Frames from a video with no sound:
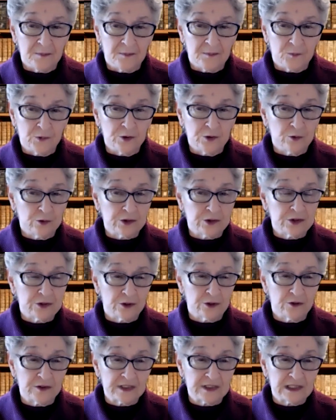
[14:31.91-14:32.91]
Renewal
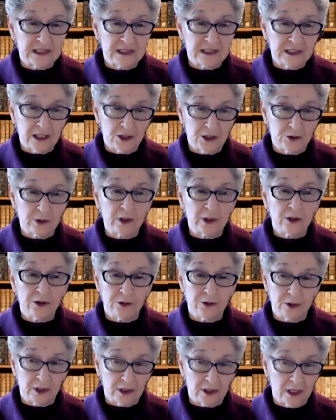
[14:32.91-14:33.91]
services tend to
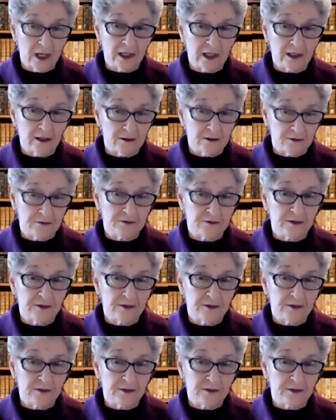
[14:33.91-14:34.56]
include a lot of